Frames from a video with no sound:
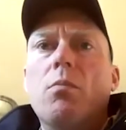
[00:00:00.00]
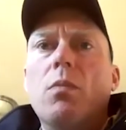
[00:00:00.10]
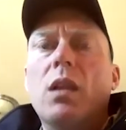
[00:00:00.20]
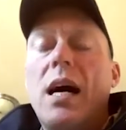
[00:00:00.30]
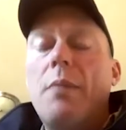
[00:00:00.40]

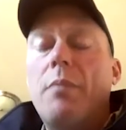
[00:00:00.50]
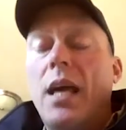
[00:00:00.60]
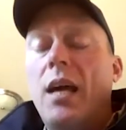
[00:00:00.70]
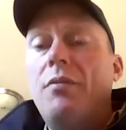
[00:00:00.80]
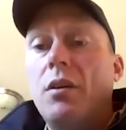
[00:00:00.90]
Lion
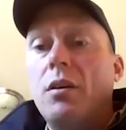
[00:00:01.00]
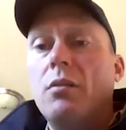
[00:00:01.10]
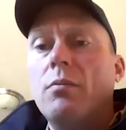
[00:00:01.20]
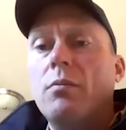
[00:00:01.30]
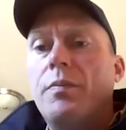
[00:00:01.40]
behavior
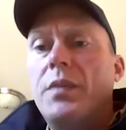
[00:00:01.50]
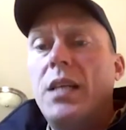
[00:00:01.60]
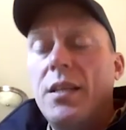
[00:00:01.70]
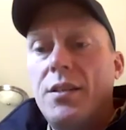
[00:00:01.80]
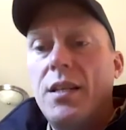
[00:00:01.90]

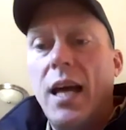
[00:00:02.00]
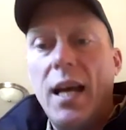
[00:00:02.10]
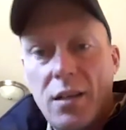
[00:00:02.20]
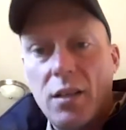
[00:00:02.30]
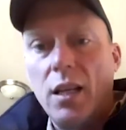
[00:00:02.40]
tends to
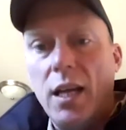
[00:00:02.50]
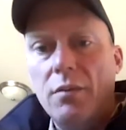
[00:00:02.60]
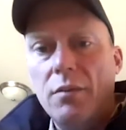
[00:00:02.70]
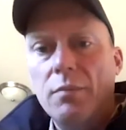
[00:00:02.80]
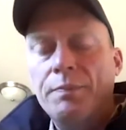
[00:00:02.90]
escalate
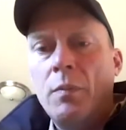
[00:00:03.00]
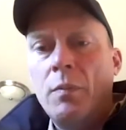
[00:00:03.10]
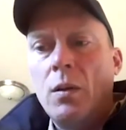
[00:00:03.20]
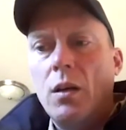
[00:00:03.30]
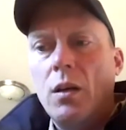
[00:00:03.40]

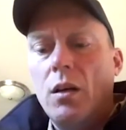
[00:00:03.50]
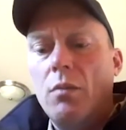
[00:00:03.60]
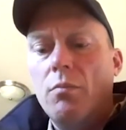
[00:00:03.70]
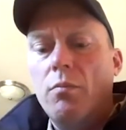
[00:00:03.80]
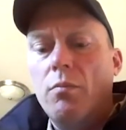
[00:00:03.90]

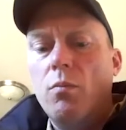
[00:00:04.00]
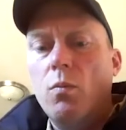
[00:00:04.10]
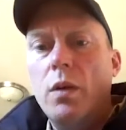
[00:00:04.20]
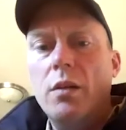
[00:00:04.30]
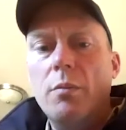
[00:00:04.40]

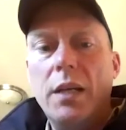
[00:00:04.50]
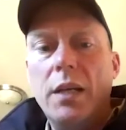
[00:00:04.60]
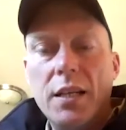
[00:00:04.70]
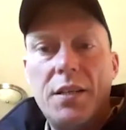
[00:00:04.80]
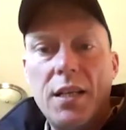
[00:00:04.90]
when you
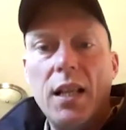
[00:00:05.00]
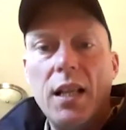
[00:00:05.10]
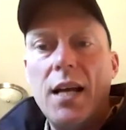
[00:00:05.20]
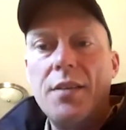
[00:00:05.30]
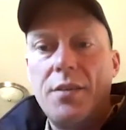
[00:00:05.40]
begin to see
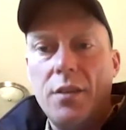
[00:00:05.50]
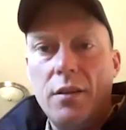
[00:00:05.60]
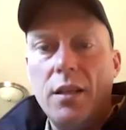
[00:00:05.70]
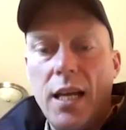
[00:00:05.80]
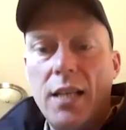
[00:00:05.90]
lions during
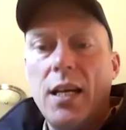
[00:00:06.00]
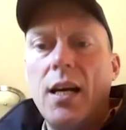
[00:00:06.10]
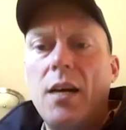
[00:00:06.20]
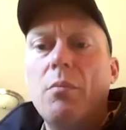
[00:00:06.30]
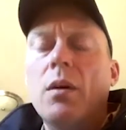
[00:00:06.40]
the
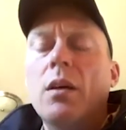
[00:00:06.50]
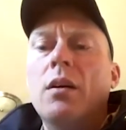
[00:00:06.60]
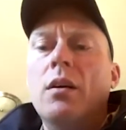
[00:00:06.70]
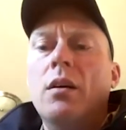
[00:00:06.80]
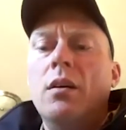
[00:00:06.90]
daytime
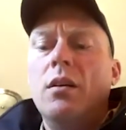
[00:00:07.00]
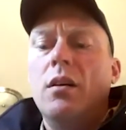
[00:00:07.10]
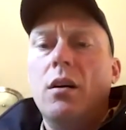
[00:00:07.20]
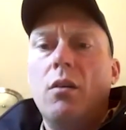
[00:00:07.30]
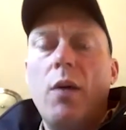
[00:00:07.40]

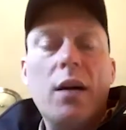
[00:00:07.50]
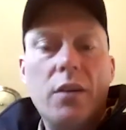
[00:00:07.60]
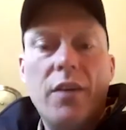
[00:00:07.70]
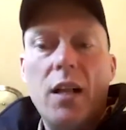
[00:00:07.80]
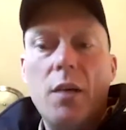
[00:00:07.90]
around
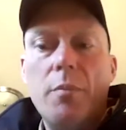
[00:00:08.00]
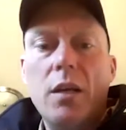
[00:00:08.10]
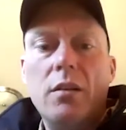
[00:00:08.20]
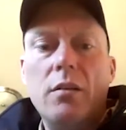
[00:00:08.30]
development.